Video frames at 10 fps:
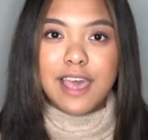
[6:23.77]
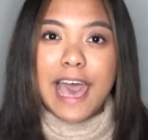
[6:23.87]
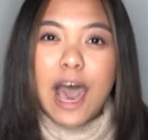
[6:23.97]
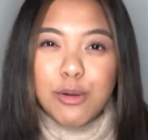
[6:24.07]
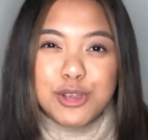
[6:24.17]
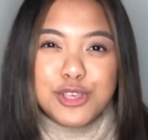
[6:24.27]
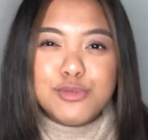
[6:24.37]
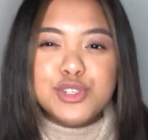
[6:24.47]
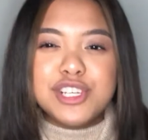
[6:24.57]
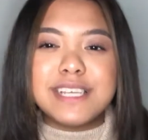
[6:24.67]
How do
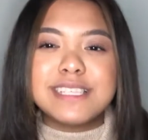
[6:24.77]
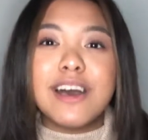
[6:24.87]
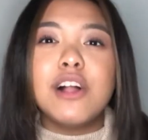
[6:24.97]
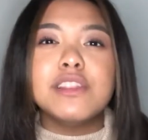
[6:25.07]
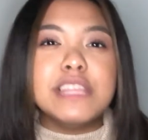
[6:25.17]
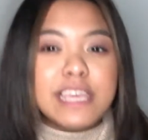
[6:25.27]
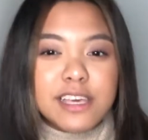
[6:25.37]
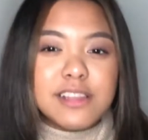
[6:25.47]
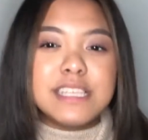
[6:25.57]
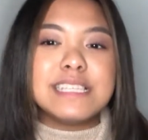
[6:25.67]
you just
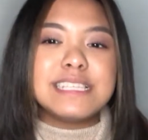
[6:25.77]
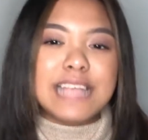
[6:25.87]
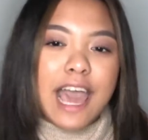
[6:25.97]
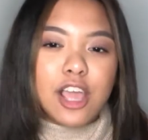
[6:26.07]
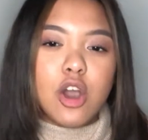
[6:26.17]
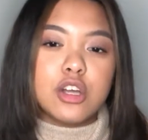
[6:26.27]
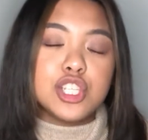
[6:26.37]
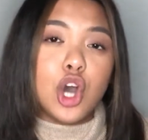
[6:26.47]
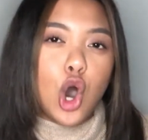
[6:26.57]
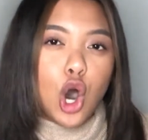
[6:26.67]
illegally stack
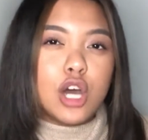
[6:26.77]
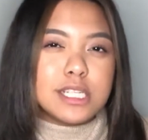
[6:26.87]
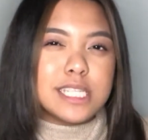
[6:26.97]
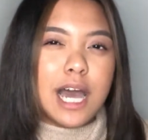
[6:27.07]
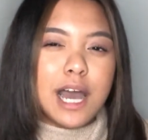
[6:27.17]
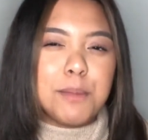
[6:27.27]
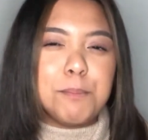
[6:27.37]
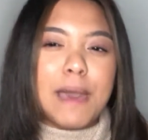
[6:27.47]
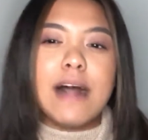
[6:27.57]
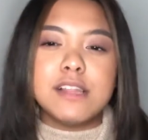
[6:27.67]
onto on-time
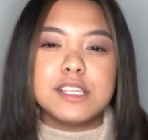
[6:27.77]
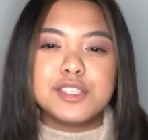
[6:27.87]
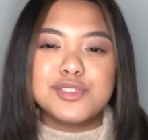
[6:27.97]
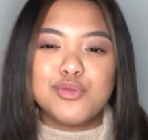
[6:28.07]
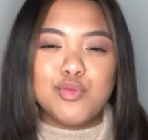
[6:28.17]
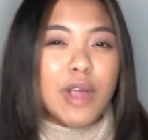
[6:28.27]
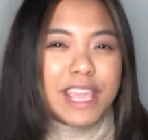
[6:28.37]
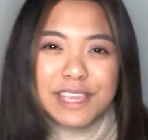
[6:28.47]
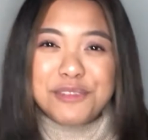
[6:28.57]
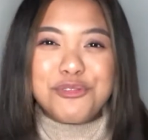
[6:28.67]
ballots
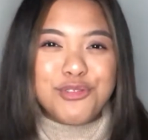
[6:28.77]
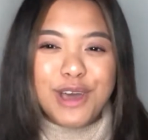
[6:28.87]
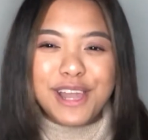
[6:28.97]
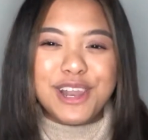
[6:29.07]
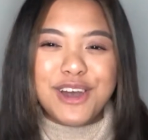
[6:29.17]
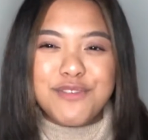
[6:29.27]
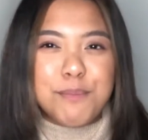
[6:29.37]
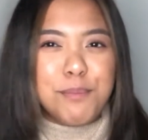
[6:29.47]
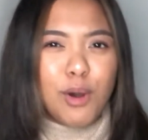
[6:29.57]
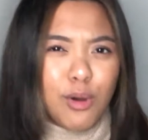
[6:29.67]
right in front of a
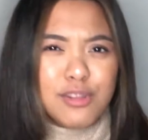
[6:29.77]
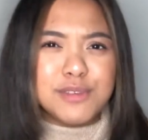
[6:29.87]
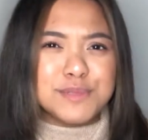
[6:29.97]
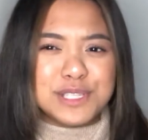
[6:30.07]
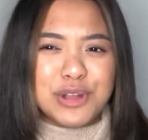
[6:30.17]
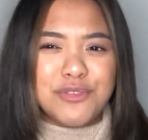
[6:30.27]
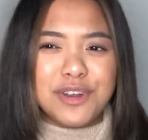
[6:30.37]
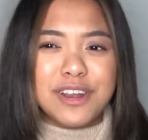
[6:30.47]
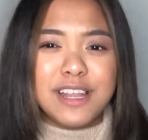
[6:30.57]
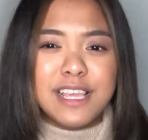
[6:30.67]
poll
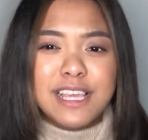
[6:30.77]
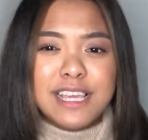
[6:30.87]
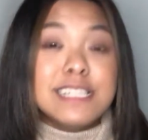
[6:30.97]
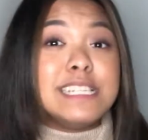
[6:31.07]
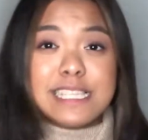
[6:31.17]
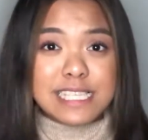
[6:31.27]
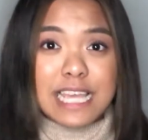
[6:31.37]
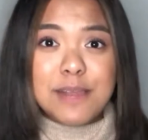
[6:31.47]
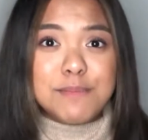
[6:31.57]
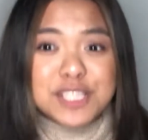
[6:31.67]
observer? Did
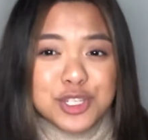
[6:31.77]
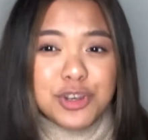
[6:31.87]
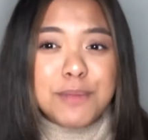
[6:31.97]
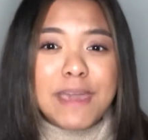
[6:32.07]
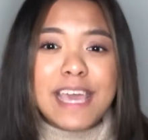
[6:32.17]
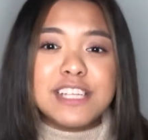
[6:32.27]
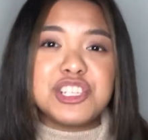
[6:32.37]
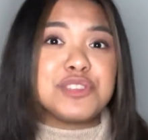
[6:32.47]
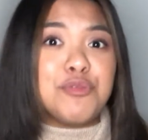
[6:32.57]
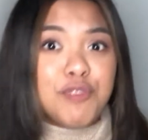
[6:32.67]
said mystery man
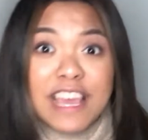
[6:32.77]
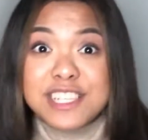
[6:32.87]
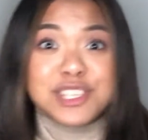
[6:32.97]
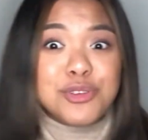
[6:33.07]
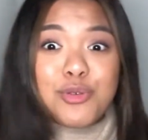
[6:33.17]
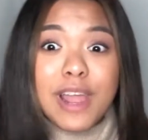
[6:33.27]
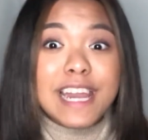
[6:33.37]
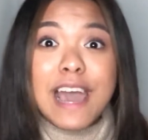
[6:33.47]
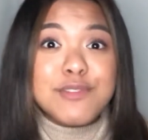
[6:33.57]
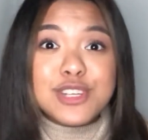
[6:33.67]
just vent
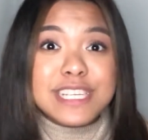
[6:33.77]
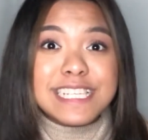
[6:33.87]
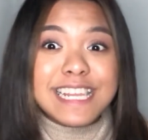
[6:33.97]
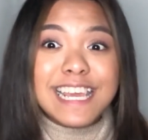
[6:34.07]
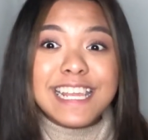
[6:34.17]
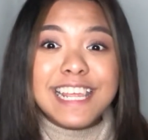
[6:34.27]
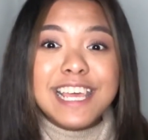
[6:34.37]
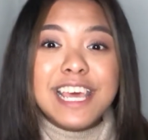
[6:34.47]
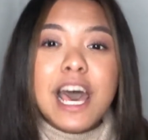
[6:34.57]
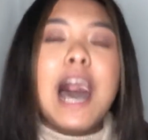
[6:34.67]
right after he did it?
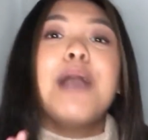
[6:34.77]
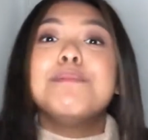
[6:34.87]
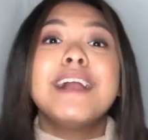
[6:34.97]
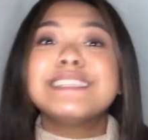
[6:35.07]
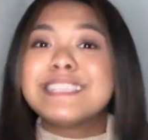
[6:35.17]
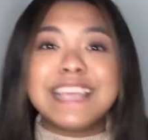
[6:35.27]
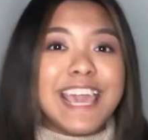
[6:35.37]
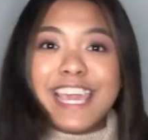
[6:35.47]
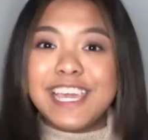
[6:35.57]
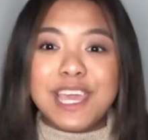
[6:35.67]
I'm not
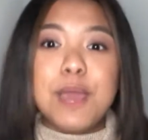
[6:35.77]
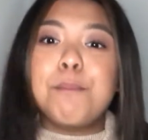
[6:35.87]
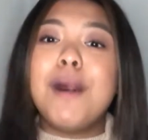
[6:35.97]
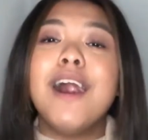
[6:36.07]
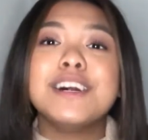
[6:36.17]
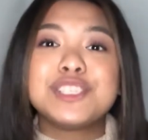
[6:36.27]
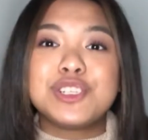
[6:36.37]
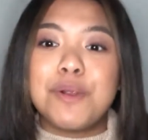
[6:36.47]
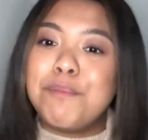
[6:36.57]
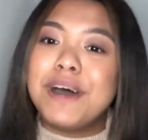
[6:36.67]
saying
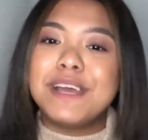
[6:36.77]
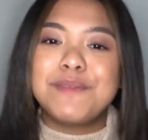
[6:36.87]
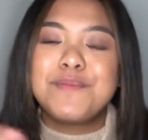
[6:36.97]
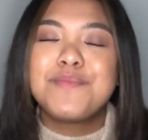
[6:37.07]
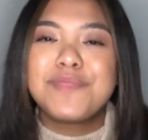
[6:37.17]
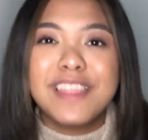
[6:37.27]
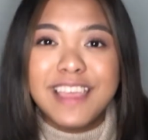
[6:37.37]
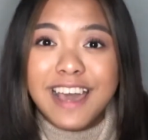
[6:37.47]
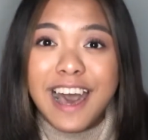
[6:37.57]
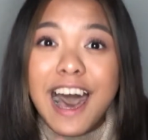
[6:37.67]
imposter, but
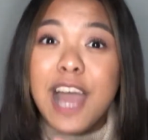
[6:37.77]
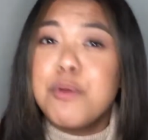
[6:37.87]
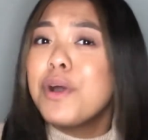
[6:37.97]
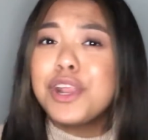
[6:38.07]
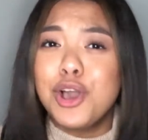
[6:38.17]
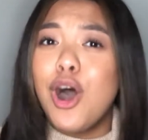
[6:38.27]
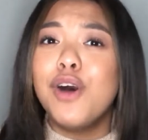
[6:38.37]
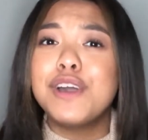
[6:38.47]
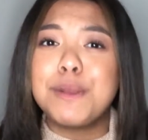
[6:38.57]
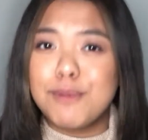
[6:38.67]
I want to
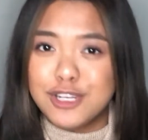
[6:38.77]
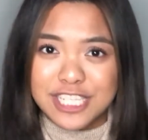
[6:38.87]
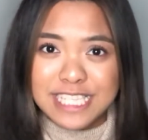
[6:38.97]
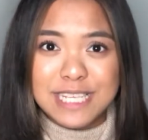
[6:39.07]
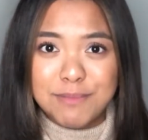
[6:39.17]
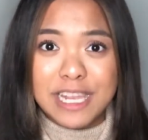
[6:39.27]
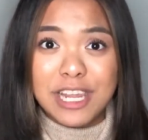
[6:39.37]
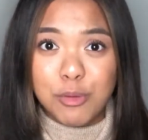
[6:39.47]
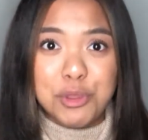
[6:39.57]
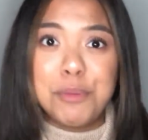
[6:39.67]
call an emergency
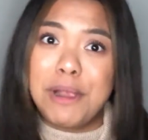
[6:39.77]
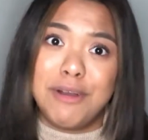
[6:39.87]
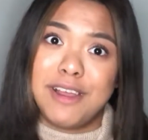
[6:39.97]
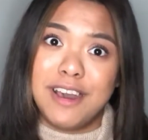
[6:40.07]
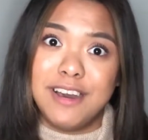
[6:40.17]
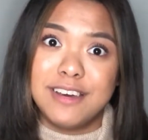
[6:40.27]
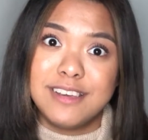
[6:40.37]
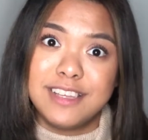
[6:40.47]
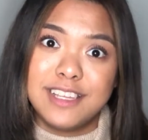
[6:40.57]
meeting with America.